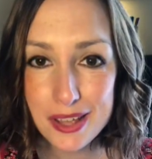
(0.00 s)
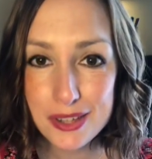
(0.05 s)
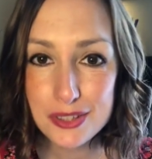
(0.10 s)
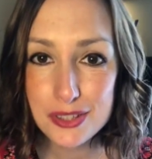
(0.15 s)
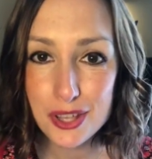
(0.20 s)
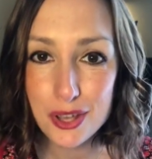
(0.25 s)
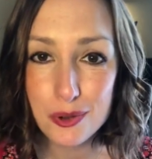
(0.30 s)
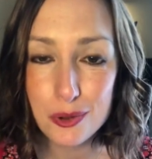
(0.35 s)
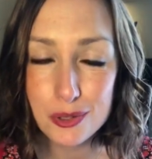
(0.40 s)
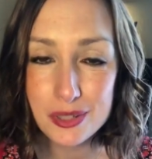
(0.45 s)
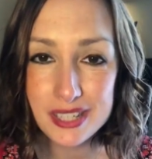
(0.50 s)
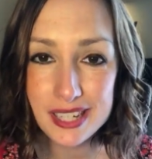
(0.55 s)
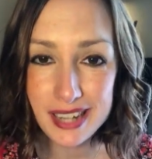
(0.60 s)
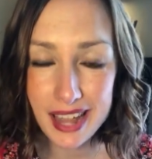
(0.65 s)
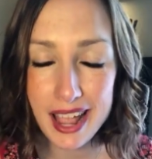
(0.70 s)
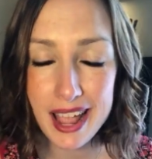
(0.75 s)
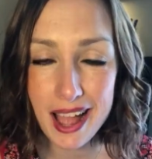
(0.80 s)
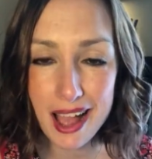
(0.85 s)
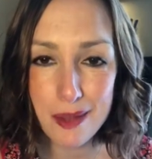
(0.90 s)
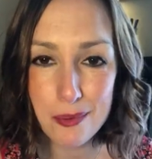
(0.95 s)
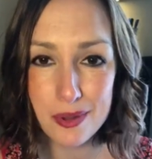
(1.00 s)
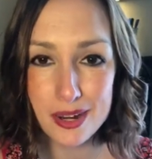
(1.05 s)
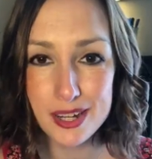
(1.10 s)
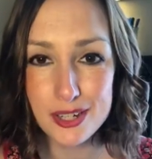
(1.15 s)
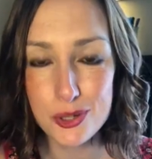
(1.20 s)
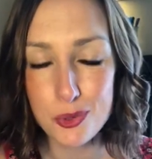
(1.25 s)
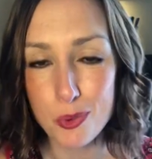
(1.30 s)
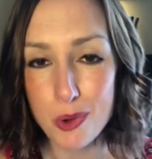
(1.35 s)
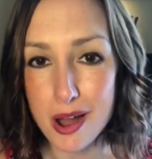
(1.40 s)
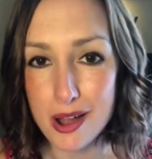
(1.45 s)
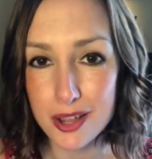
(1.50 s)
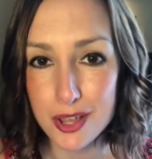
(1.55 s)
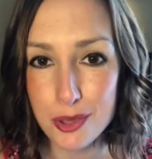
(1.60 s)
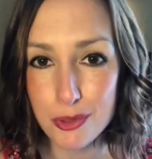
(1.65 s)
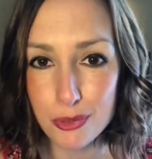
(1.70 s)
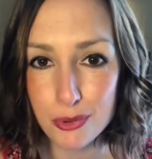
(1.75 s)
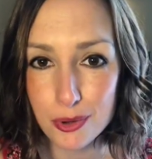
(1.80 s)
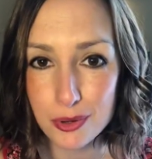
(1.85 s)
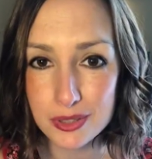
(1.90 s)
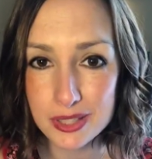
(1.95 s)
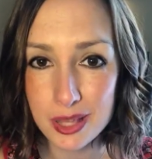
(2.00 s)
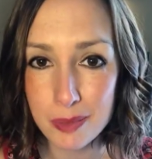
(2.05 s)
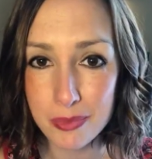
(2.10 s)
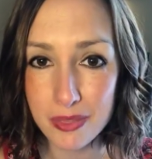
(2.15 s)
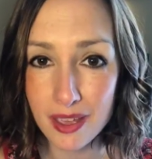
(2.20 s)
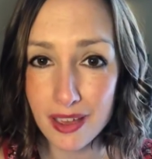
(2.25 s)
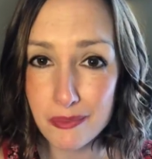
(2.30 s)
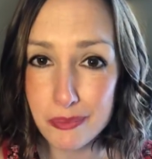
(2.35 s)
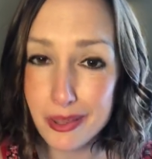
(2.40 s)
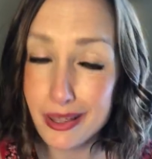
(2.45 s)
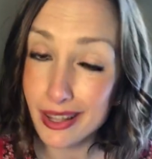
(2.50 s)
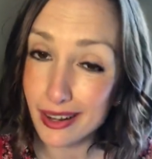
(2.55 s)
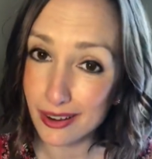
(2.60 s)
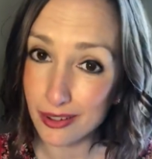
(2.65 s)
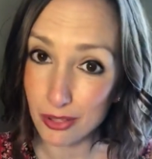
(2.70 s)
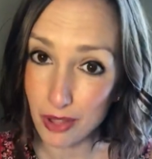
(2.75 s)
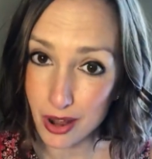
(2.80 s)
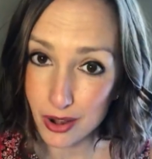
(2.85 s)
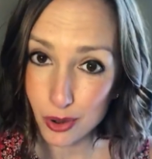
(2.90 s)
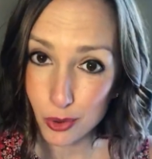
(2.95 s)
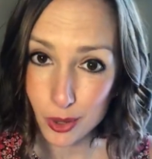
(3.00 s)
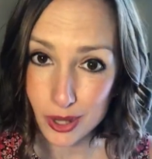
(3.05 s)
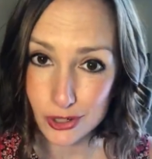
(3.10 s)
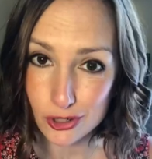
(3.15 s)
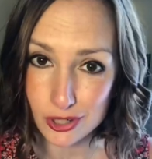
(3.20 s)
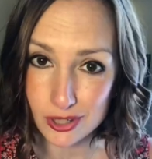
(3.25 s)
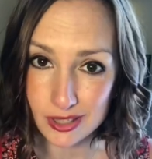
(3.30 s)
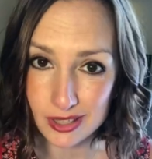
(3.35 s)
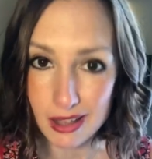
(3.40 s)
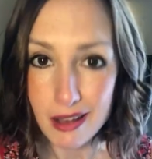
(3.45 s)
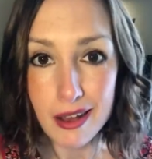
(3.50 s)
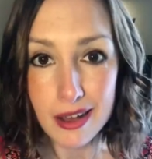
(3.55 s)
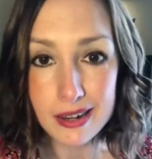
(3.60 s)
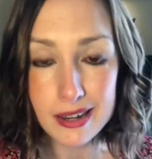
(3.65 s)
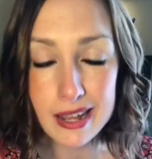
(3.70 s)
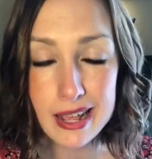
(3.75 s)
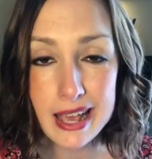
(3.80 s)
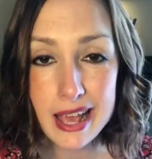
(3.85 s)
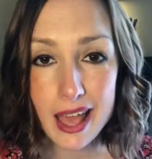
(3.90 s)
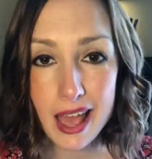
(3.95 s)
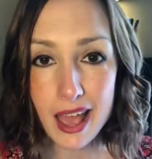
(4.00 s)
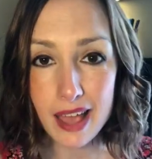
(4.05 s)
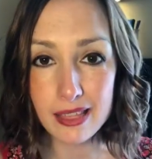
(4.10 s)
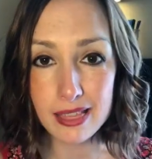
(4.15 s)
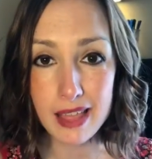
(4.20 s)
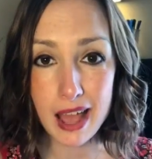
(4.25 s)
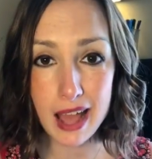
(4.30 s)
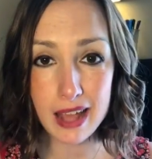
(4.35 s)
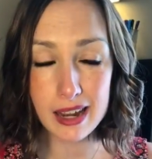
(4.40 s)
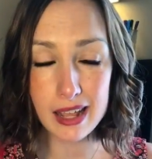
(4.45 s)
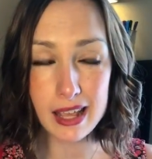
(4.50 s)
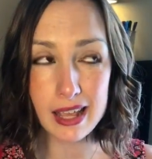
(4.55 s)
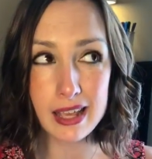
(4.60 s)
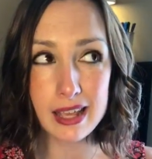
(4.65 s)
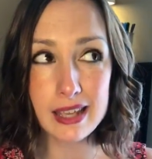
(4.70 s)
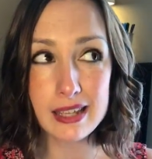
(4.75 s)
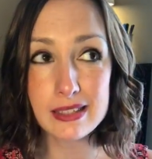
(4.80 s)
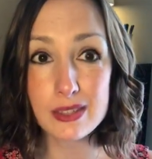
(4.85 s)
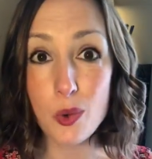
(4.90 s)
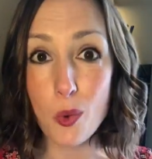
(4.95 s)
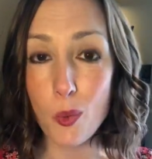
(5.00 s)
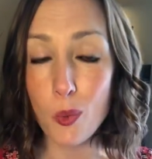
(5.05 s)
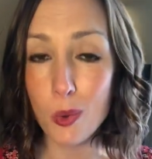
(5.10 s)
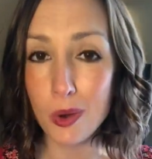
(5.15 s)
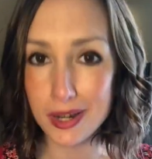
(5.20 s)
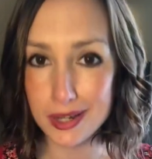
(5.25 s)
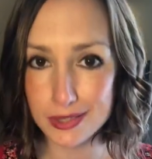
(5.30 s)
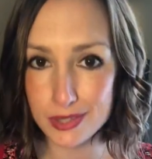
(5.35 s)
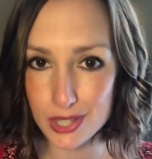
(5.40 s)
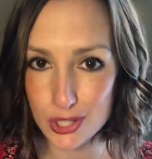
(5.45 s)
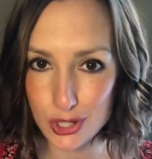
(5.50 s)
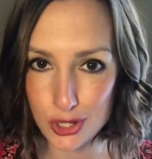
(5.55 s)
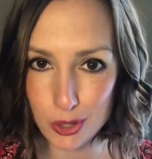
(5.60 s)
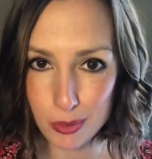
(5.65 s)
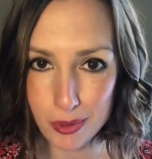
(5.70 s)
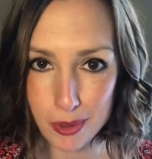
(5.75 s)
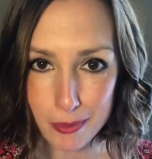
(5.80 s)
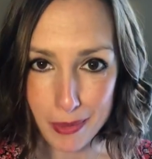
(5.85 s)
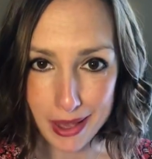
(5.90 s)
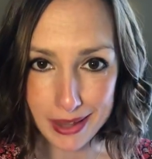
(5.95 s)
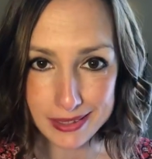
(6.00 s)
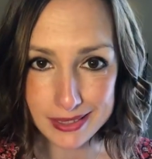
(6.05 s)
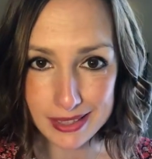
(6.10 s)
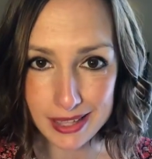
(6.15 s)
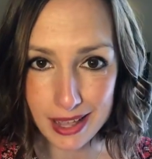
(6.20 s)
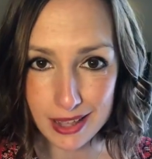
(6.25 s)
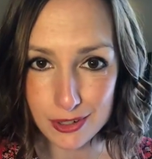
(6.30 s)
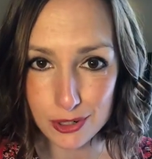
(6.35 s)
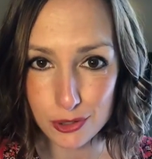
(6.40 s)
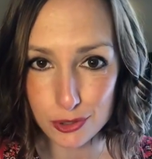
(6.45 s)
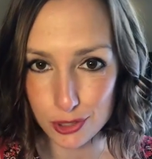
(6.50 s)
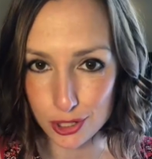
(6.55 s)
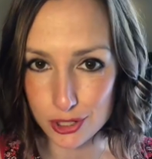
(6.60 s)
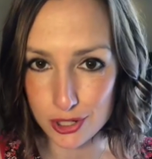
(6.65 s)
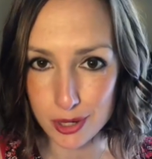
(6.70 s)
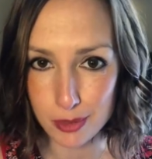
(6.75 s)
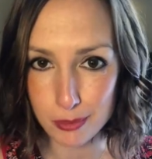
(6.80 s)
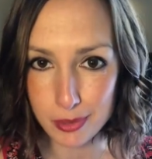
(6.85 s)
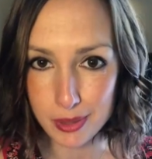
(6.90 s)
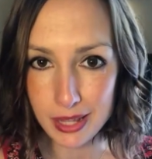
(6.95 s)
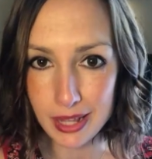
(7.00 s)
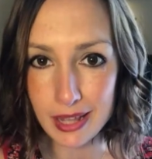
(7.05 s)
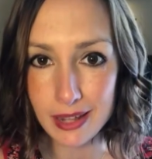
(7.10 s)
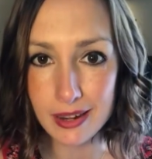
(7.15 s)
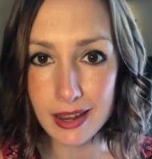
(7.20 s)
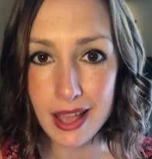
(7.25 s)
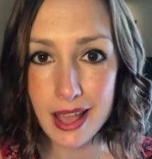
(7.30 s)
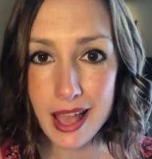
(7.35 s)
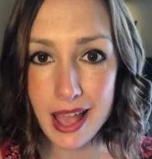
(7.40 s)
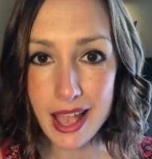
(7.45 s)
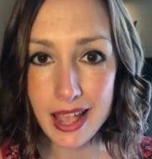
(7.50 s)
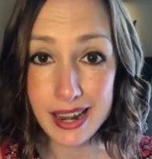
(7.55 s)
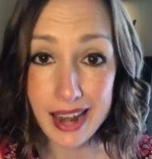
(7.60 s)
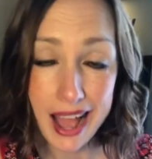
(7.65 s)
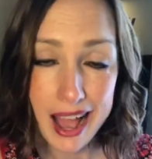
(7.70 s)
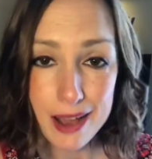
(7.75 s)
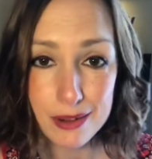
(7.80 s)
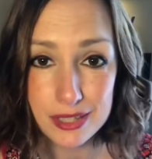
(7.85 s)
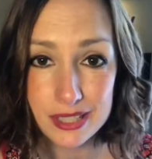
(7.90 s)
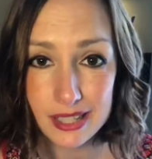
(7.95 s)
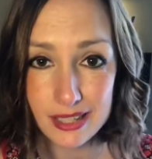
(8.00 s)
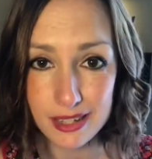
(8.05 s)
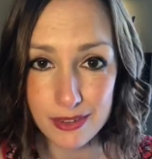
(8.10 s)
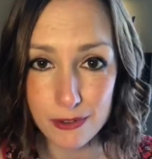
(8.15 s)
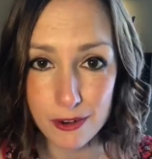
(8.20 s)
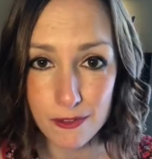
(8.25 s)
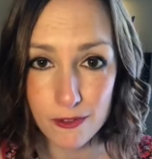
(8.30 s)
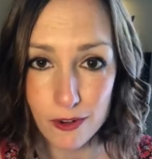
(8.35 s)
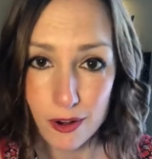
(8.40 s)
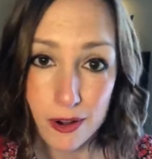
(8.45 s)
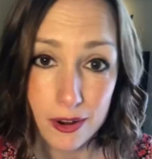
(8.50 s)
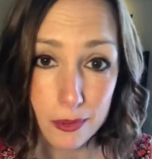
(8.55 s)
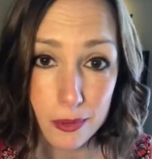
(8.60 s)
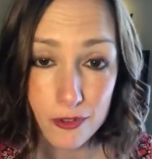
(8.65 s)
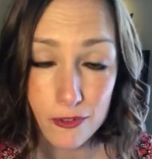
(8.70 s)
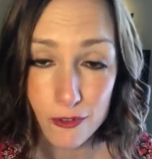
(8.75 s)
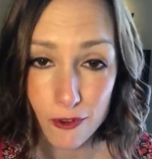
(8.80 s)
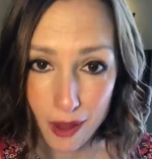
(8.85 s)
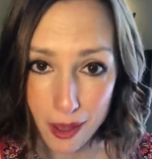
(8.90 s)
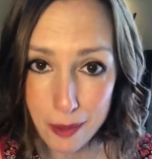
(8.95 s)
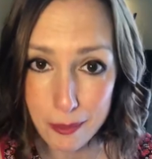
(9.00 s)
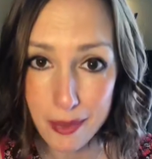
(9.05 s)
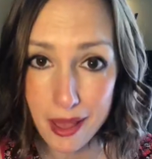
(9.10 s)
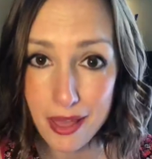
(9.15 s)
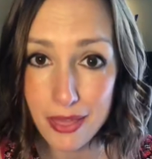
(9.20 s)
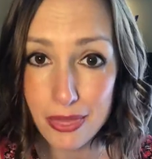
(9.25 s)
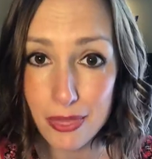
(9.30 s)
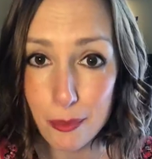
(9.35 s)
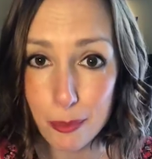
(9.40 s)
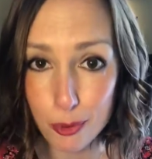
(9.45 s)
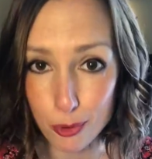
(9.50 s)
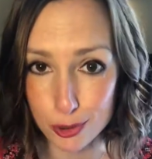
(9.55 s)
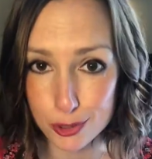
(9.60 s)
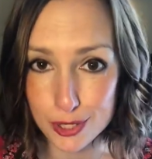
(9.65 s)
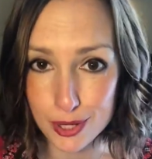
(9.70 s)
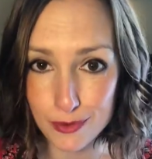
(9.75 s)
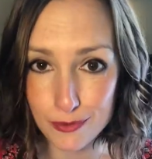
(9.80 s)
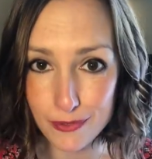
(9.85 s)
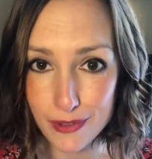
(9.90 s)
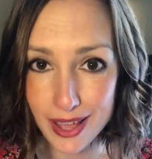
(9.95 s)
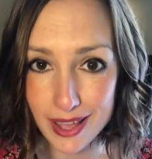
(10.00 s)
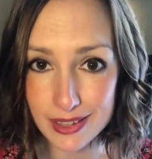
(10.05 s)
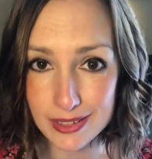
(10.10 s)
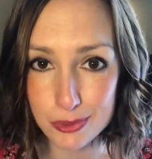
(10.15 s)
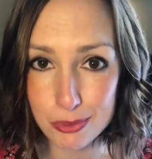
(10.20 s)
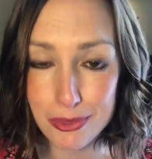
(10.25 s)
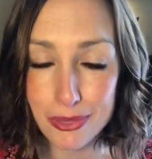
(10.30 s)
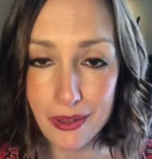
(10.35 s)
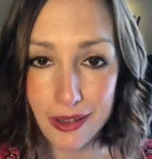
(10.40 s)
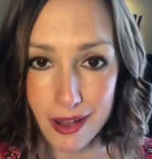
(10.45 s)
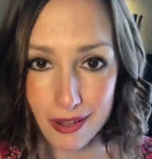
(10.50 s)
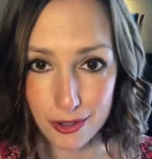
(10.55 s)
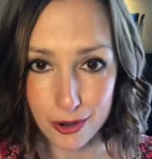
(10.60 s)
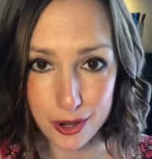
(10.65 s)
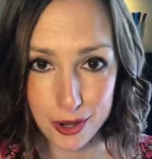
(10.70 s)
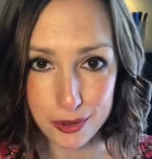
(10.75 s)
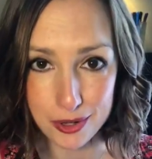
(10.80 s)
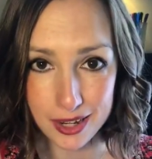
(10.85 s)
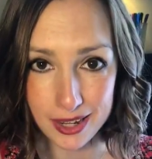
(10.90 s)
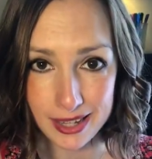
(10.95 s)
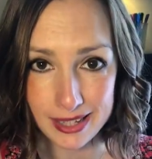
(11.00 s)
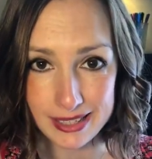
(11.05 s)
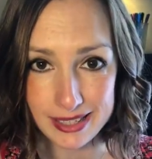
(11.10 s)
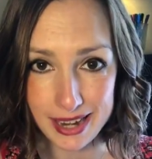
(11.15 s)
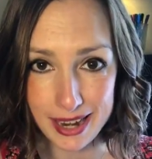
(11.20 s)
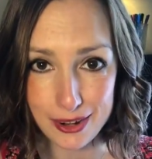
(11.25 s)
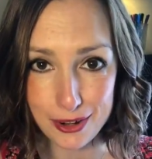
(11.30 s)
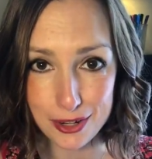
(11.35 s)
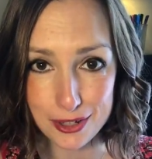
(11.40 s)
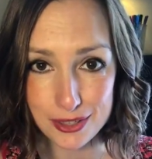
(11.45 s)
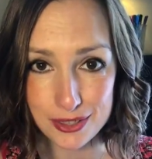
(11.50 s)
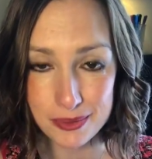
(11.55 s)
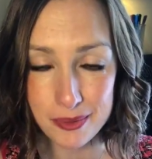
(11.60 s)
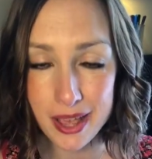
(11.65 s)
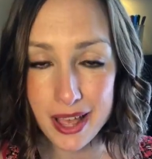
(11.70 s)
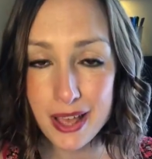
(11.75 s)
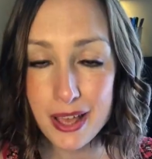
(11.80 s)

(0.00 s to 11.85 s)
So today I wanted to walk you through something I've been getting a lot of questions on, and that is, what is the 2B Mindset nutrition plan and how does it differ from the portion fix with the color-coded containers?